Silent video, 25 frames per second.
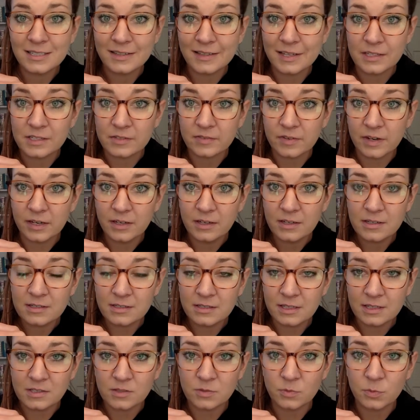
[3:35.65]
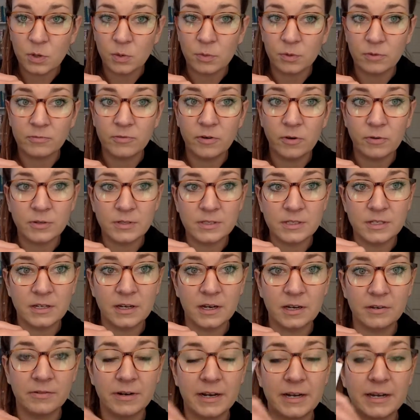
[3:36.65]
and that's fine because that's what we're focusing
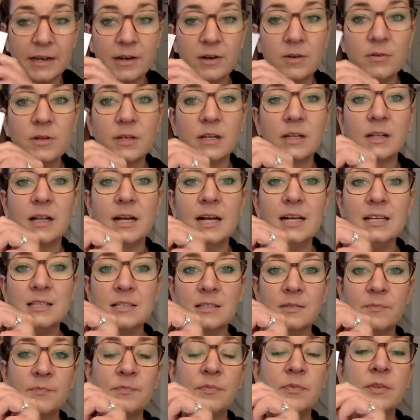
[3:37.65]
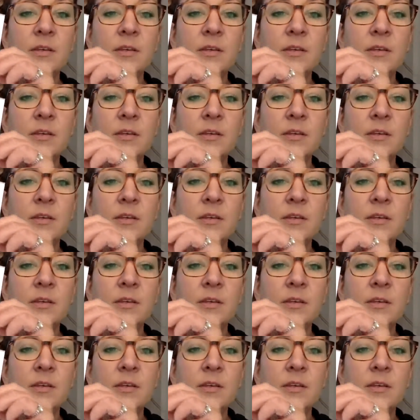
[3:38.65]
on right now in class.